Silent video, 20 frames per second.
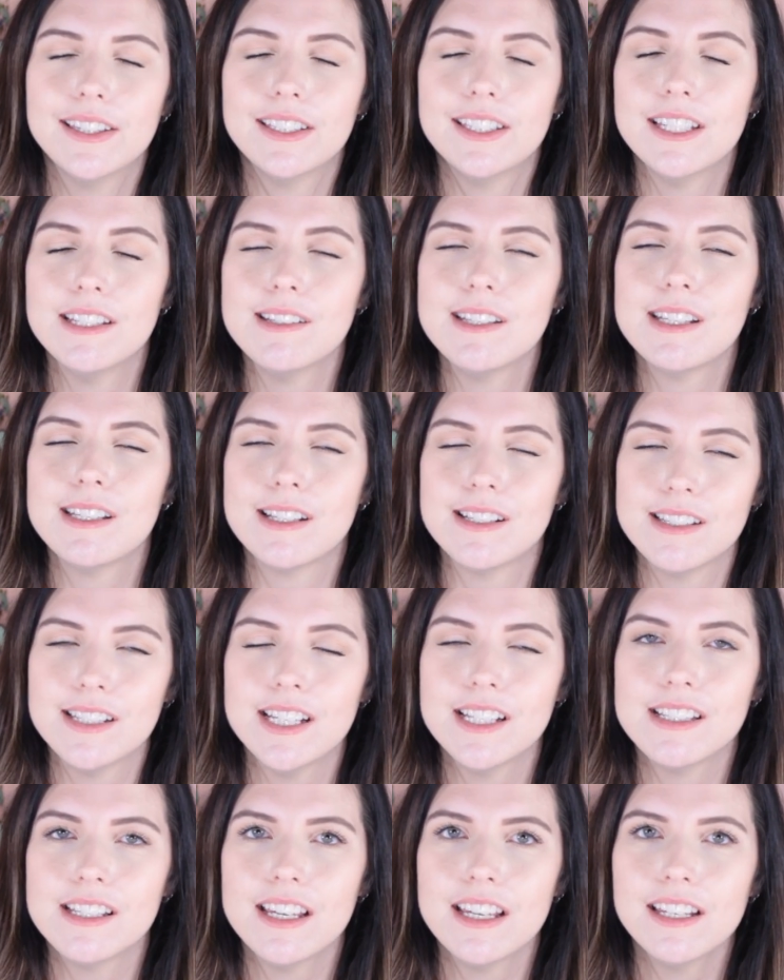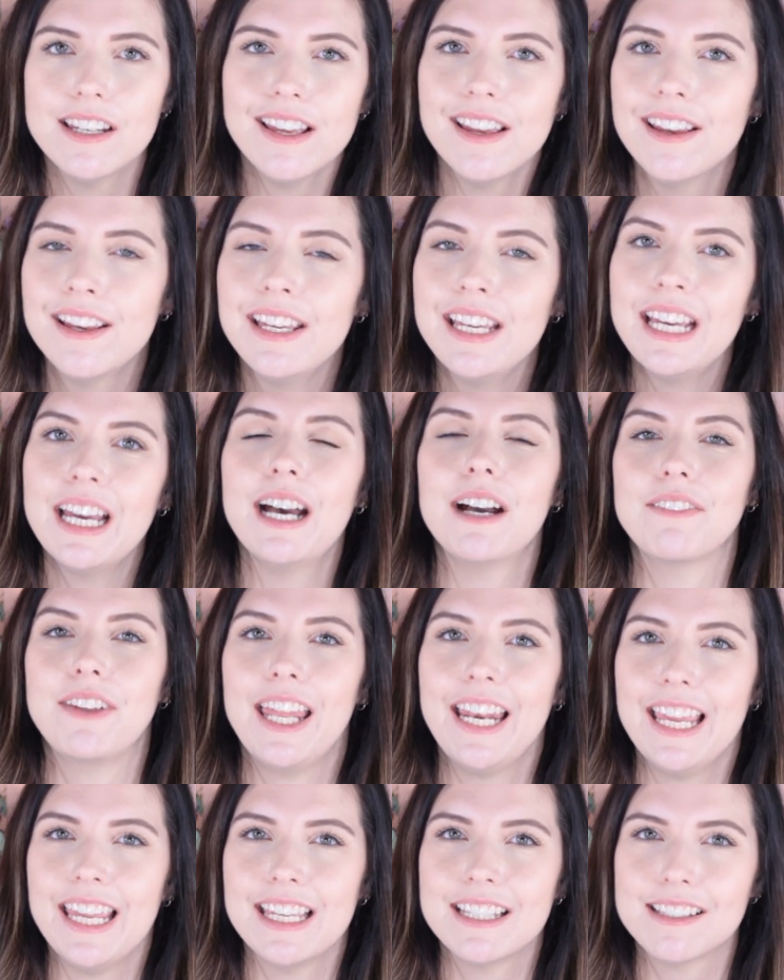this is a season of
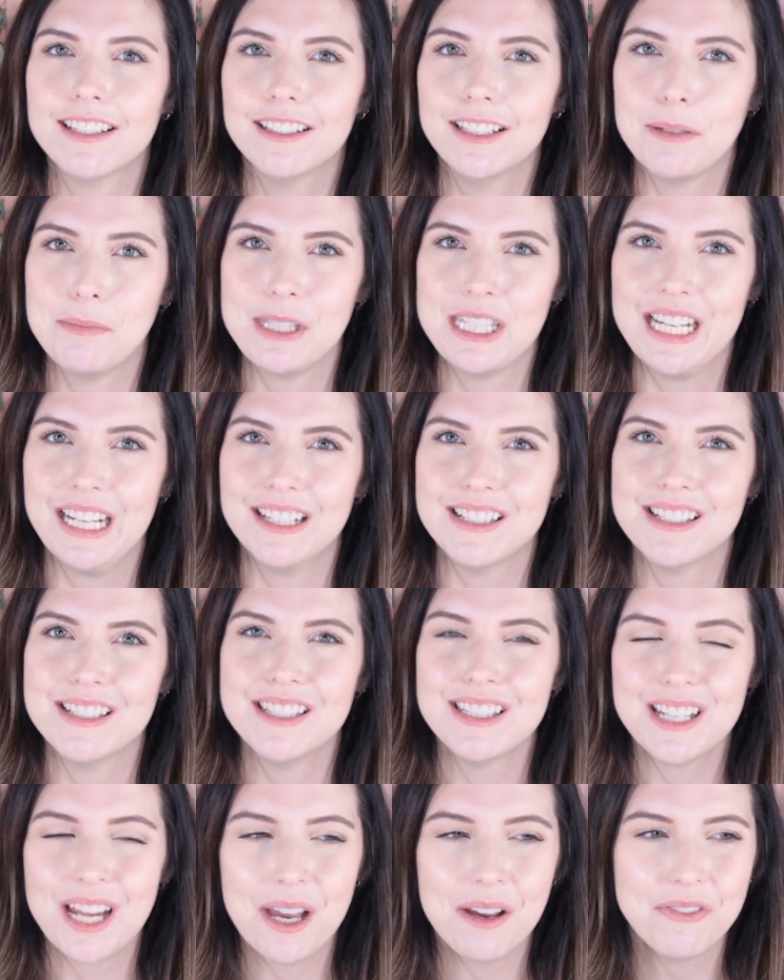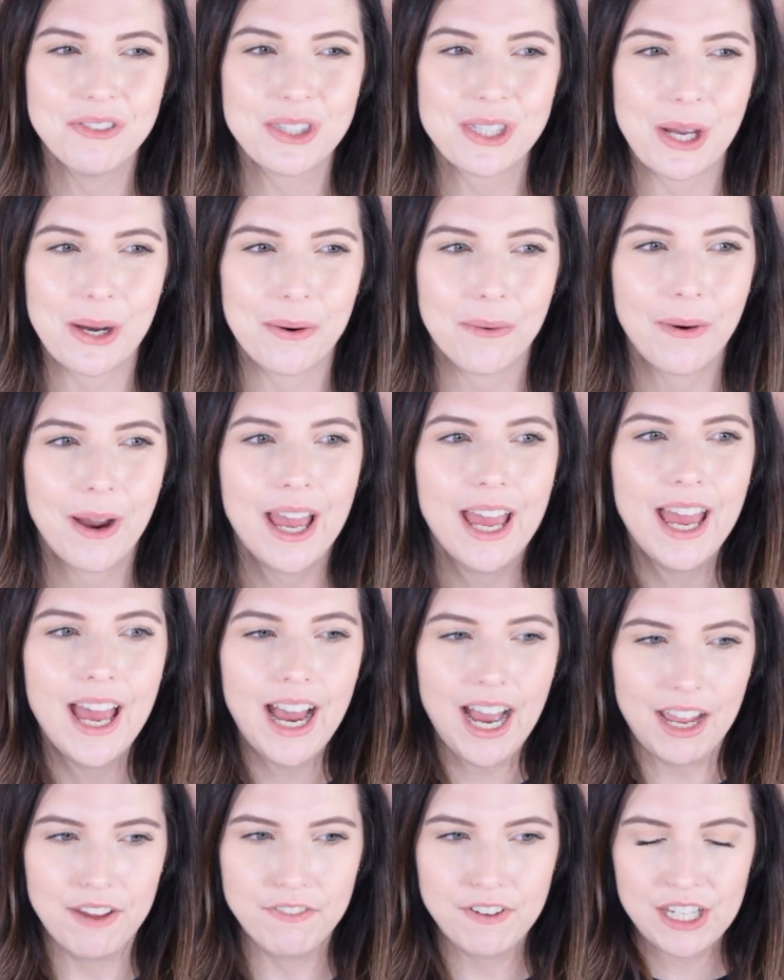getting into lipsticks and stuff, so
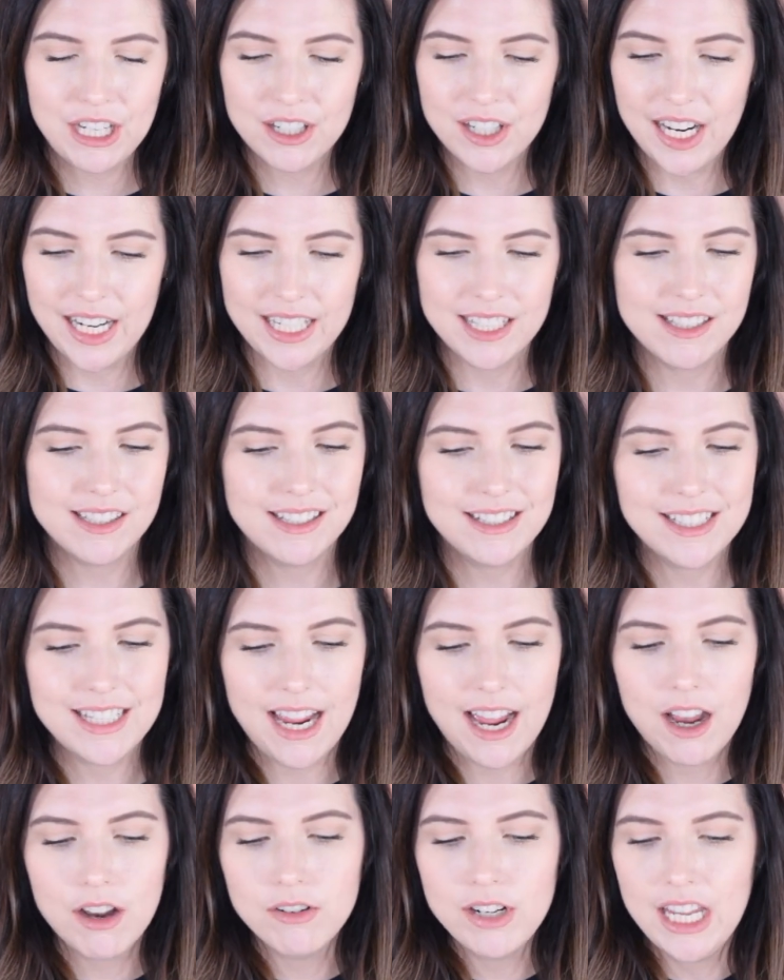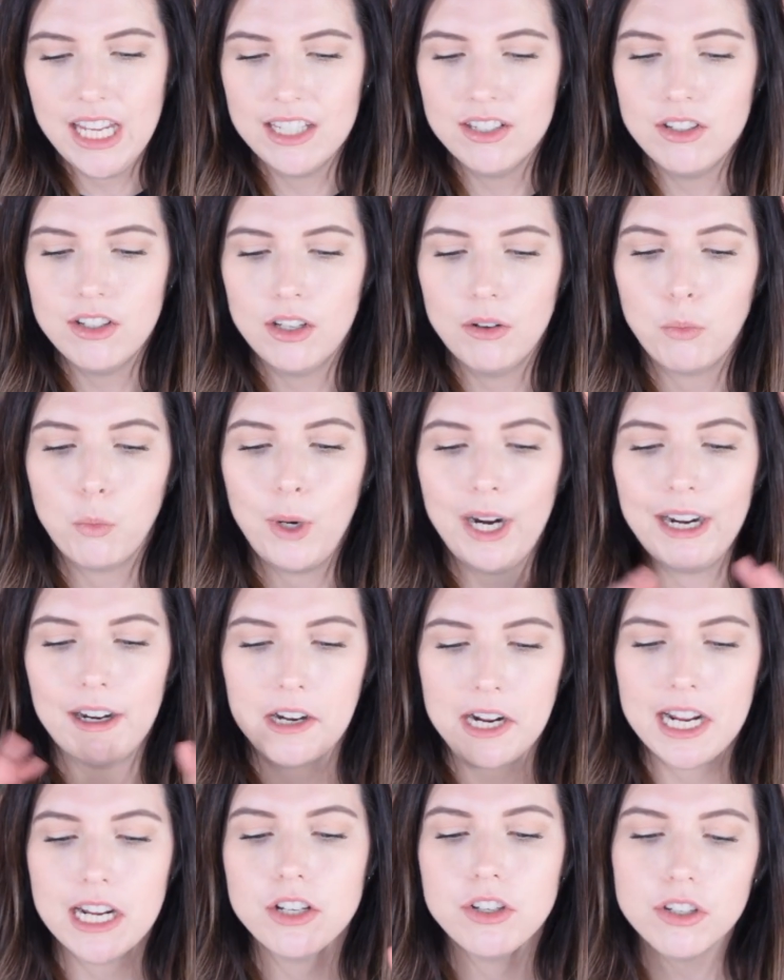I figured I could sit down and
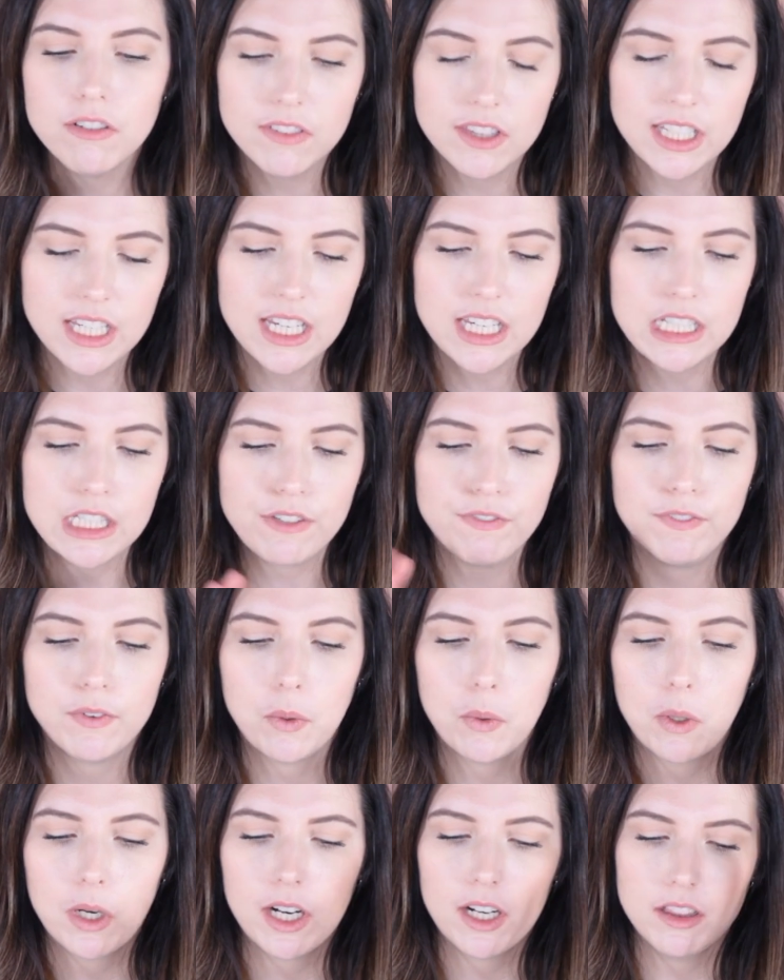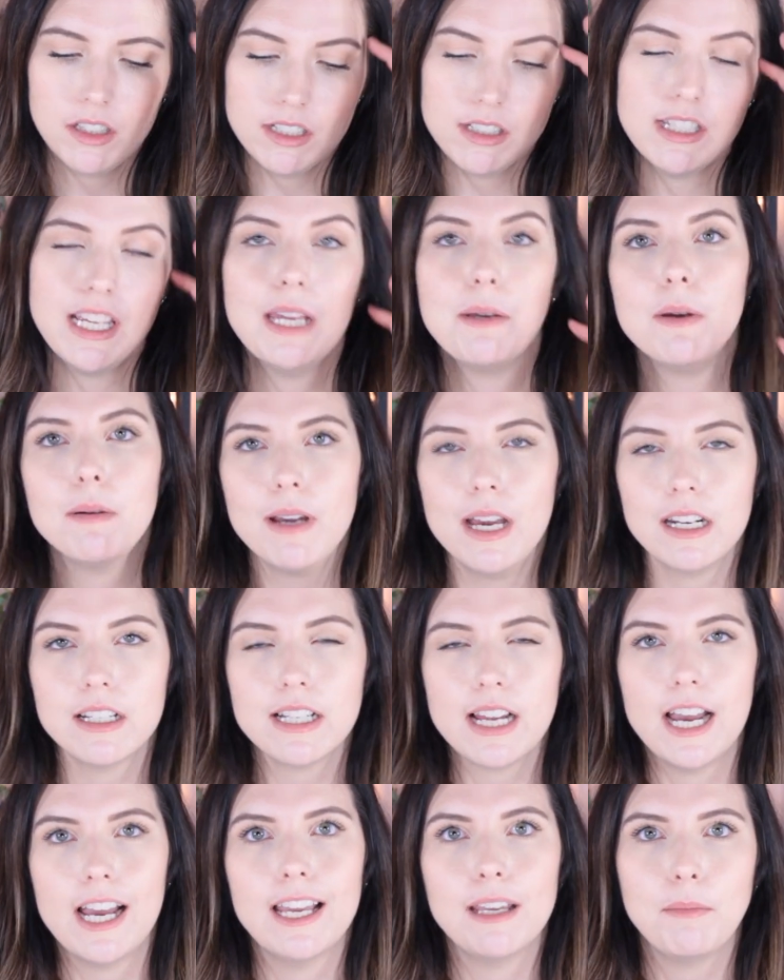wear each of these for the same amount of
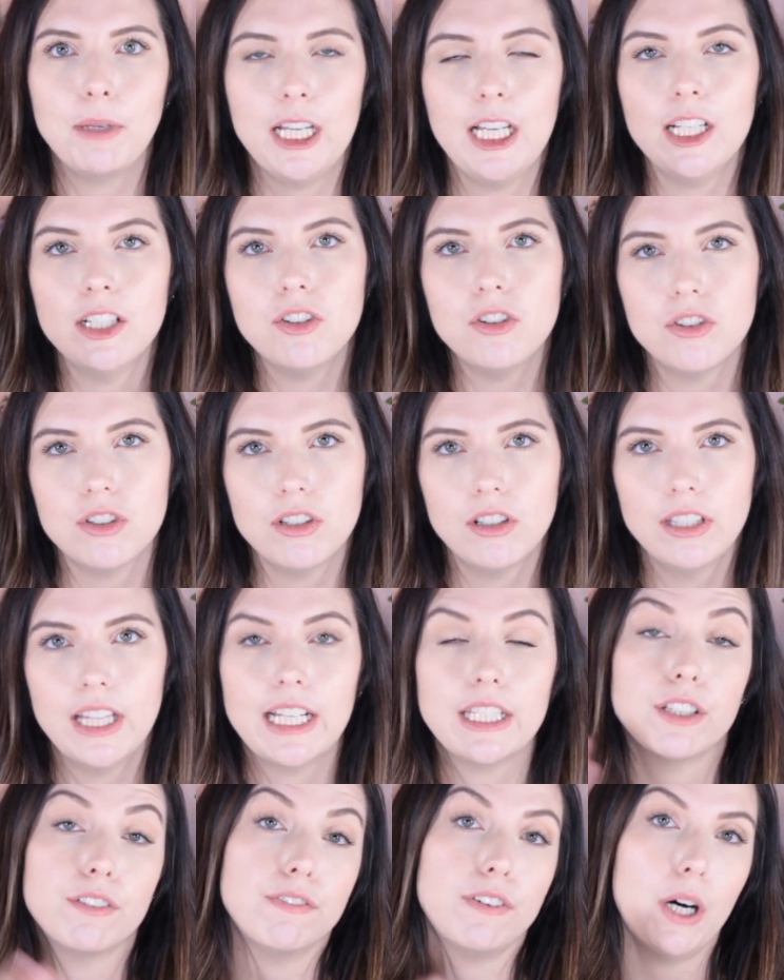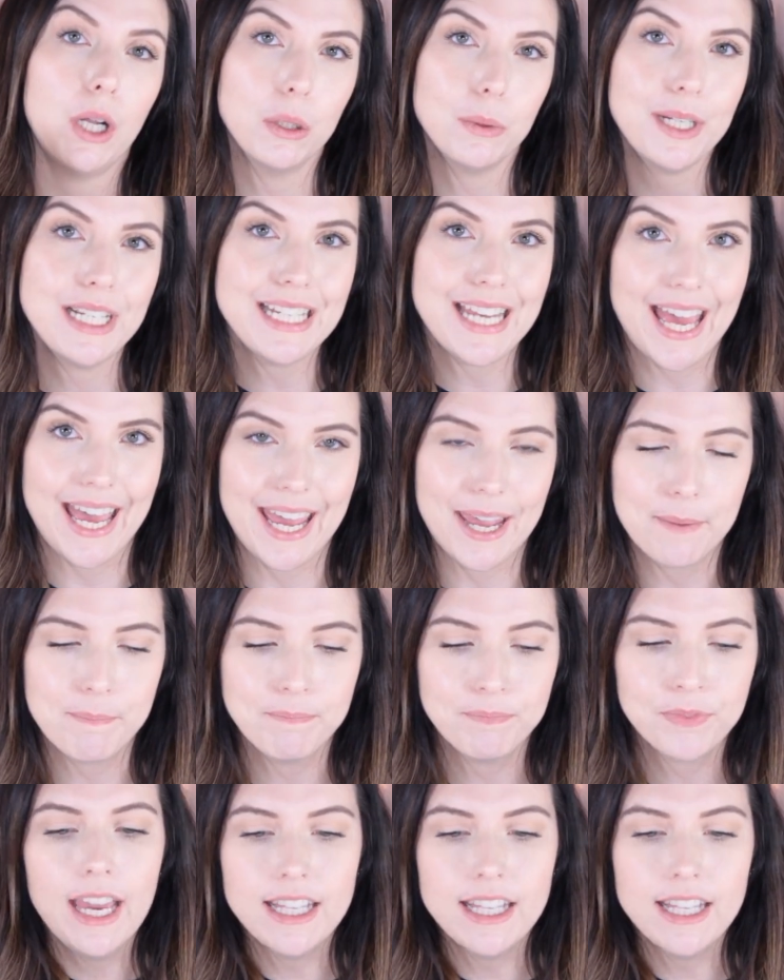time each, like the following day,